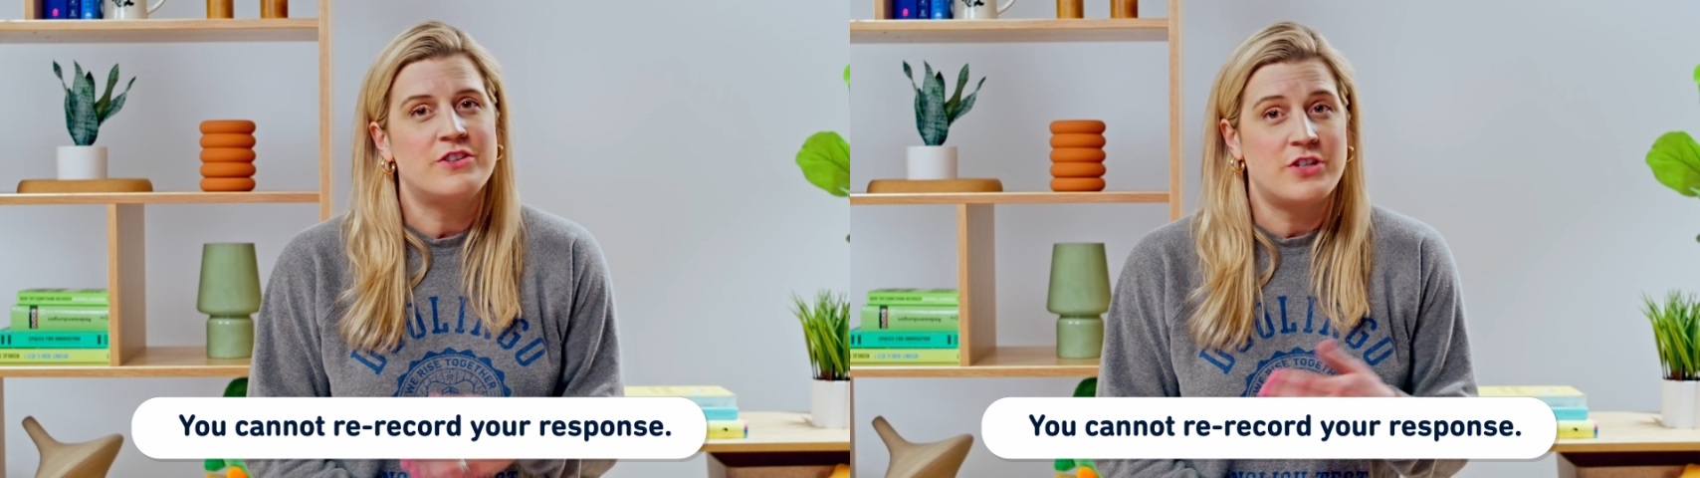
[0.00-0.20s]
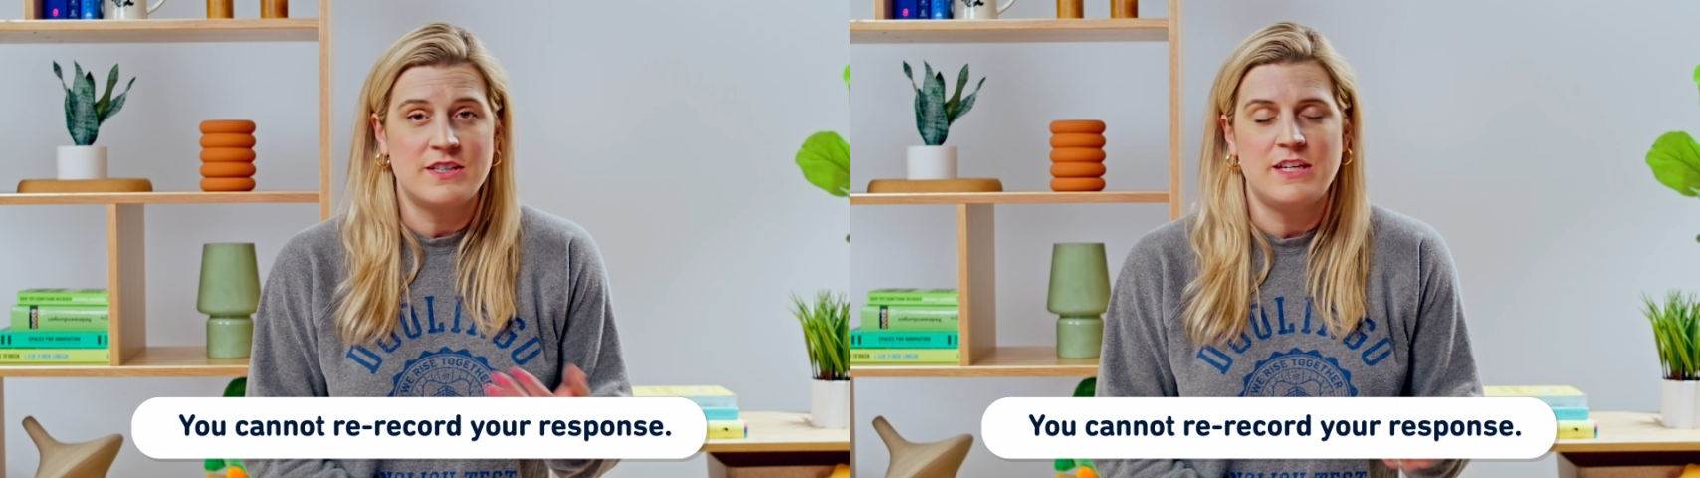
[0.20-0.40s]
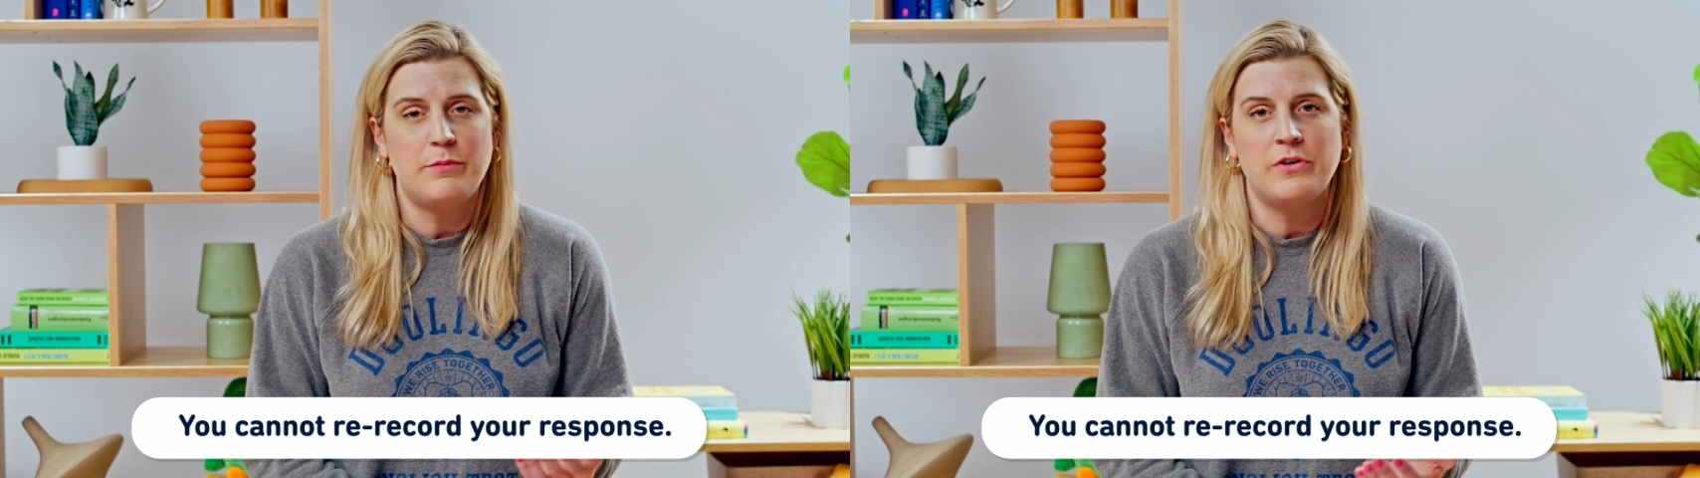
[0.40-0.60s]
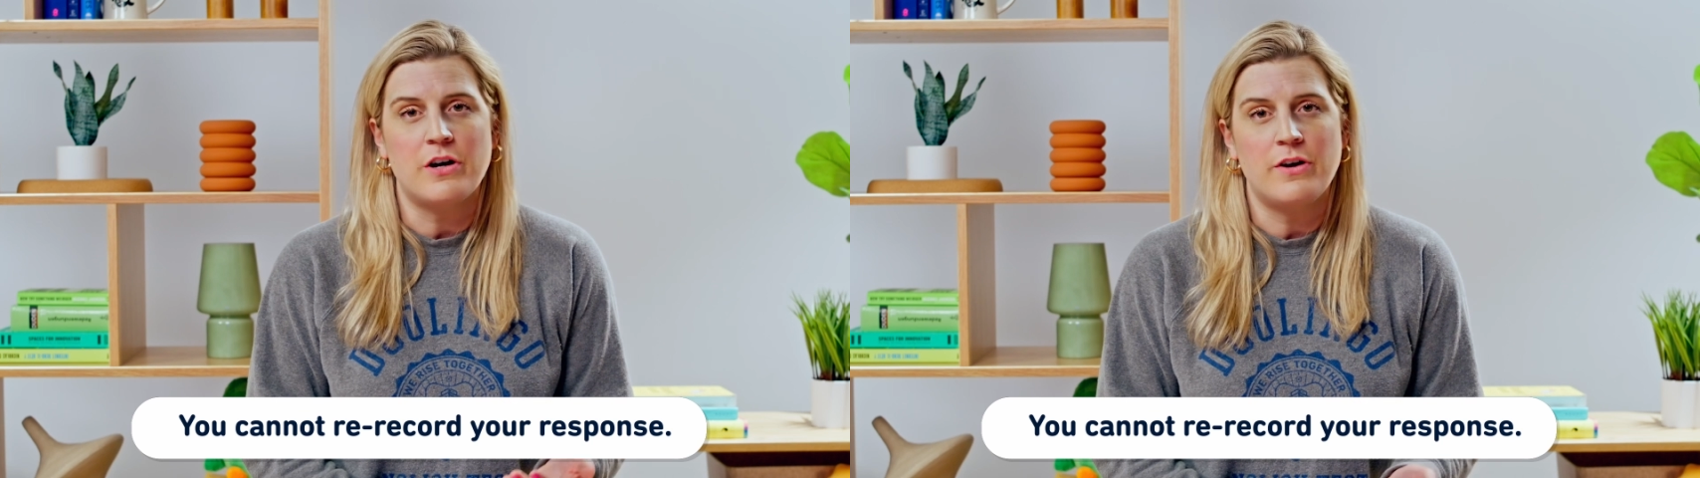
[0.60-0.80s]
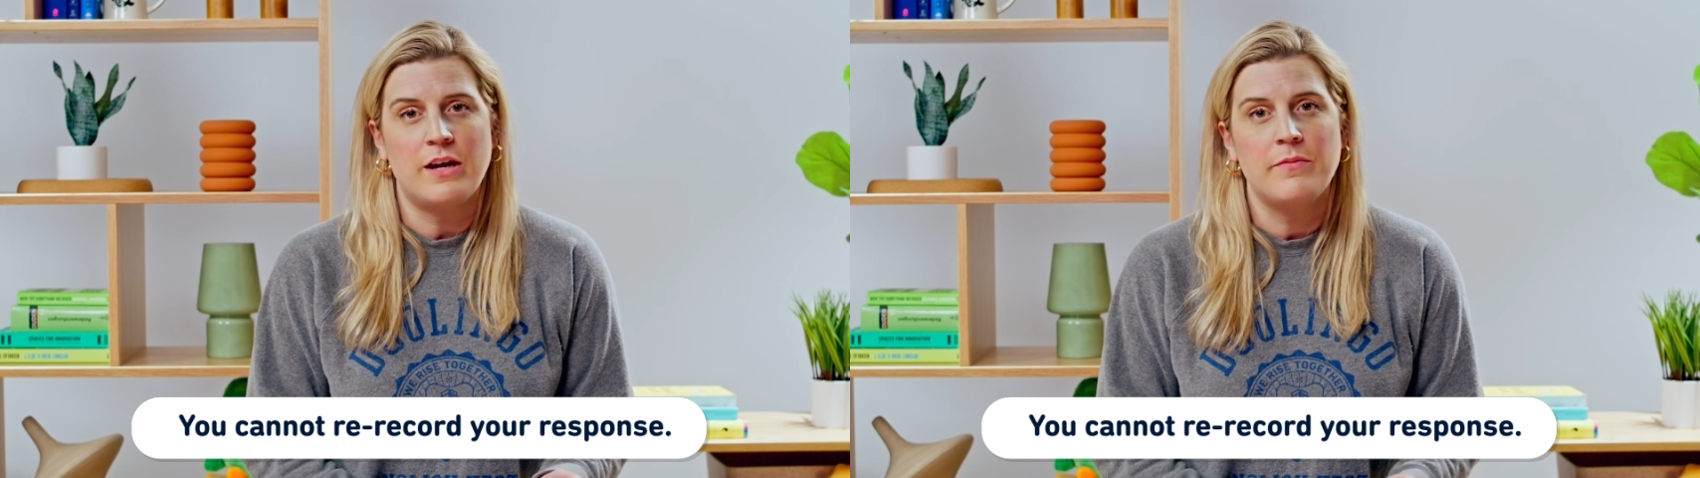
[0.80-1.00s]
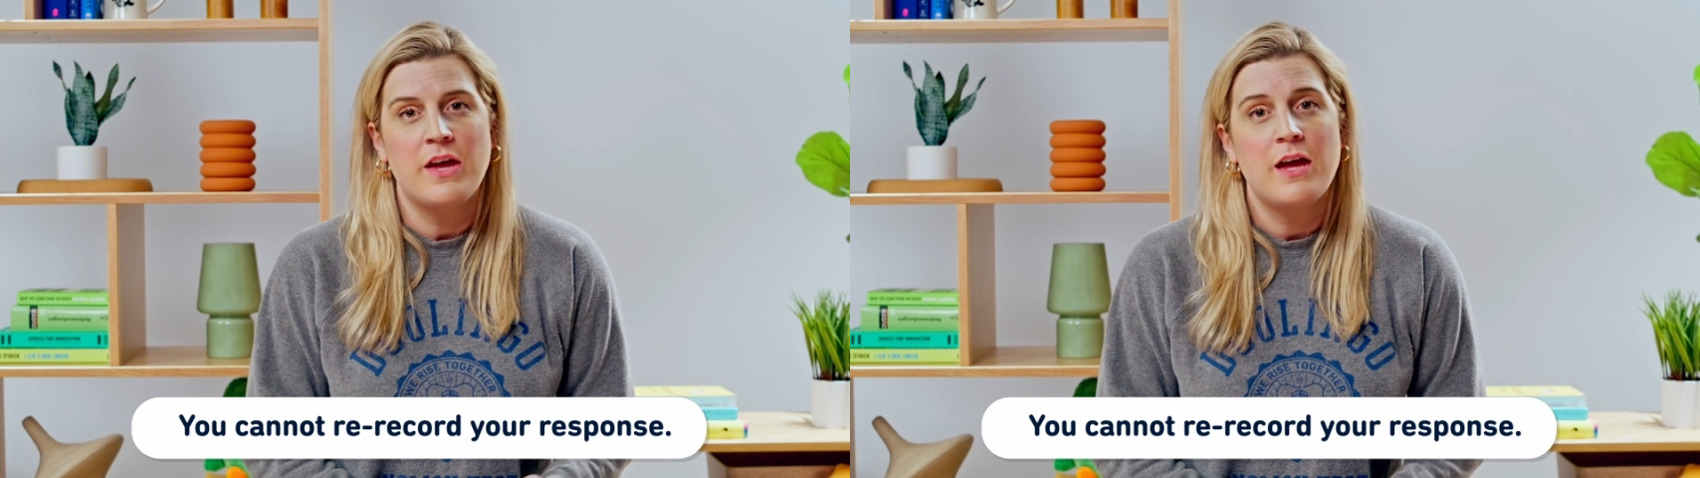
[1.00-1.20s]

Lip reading: just keep going.